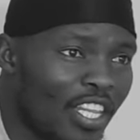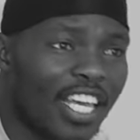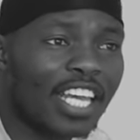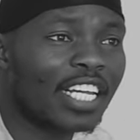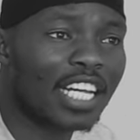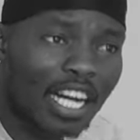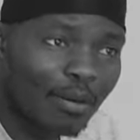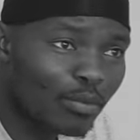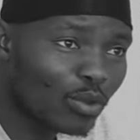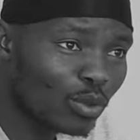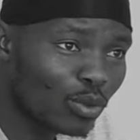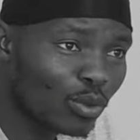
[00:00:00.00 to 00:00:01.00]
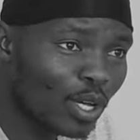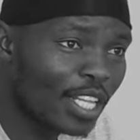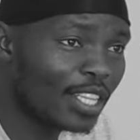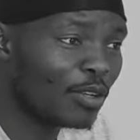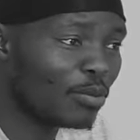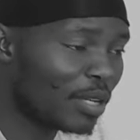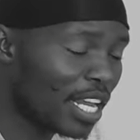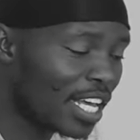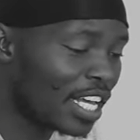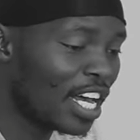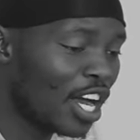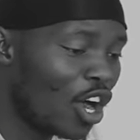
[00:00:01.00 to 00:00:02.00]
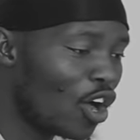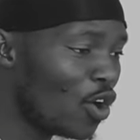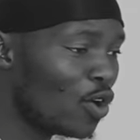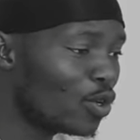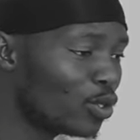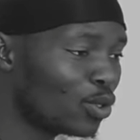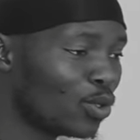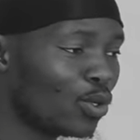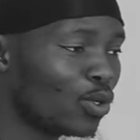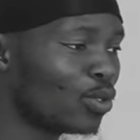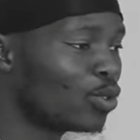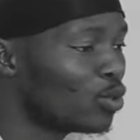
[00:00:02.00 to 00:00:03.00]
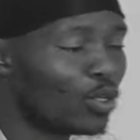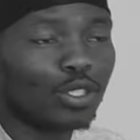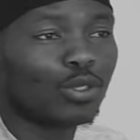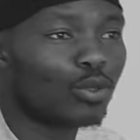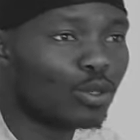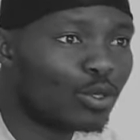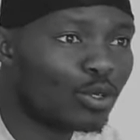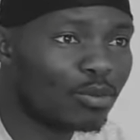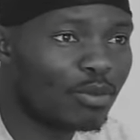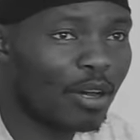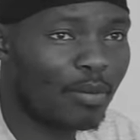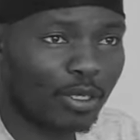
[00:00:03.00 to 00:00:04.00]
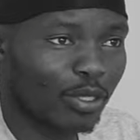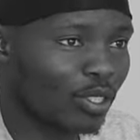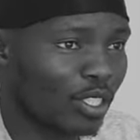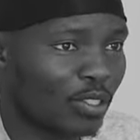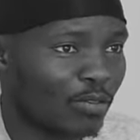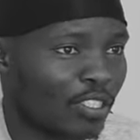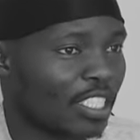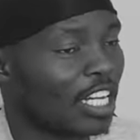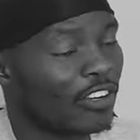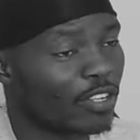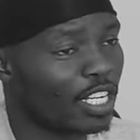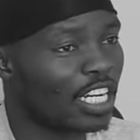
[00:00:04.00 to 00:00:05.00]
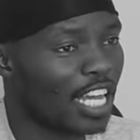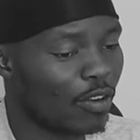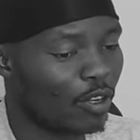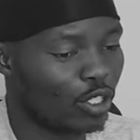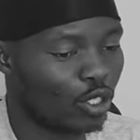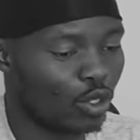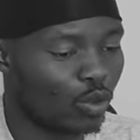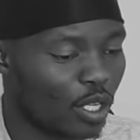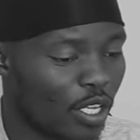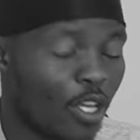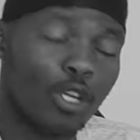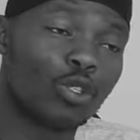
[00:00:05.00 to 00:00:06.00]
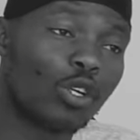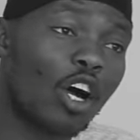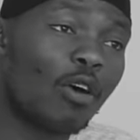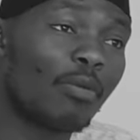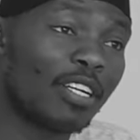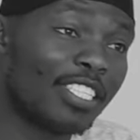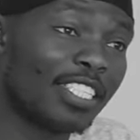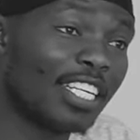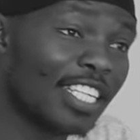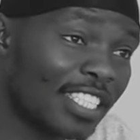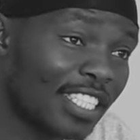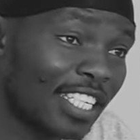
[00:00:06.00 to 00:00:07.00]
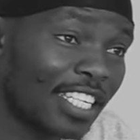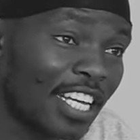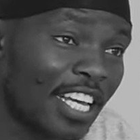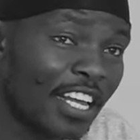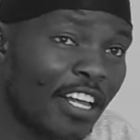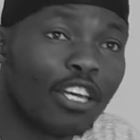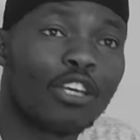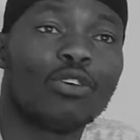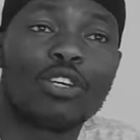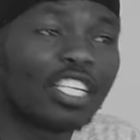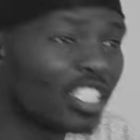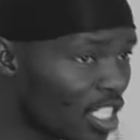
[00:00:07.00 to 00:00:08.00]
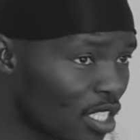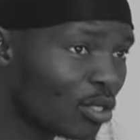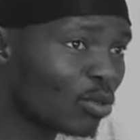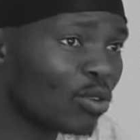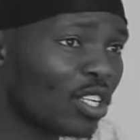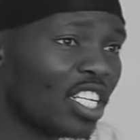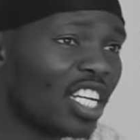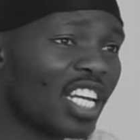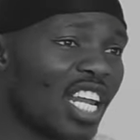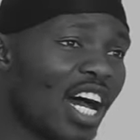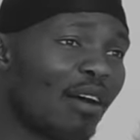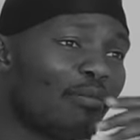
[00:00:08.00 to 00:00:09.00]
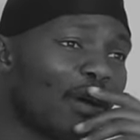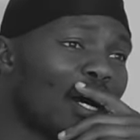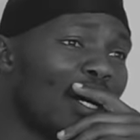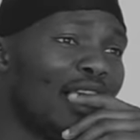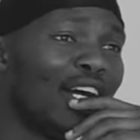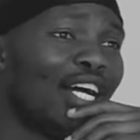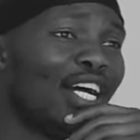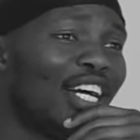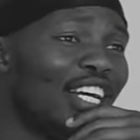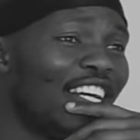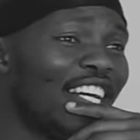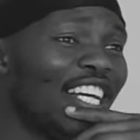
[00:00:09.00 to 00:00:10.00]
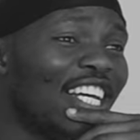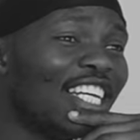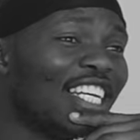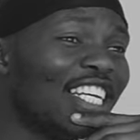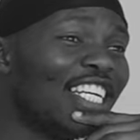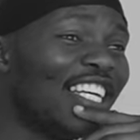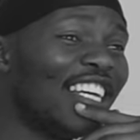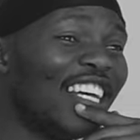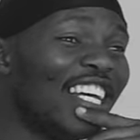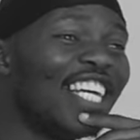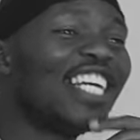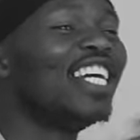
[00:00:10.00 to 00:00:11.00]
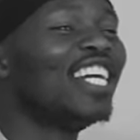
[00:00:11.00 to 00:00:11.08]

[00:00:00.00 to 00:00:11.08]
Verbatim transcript: They can come through and they'll be like, oh, so so and so told me about your service. I really like what you're doing. So how much is it? You can just throw in. You can not have a new price and they'll and they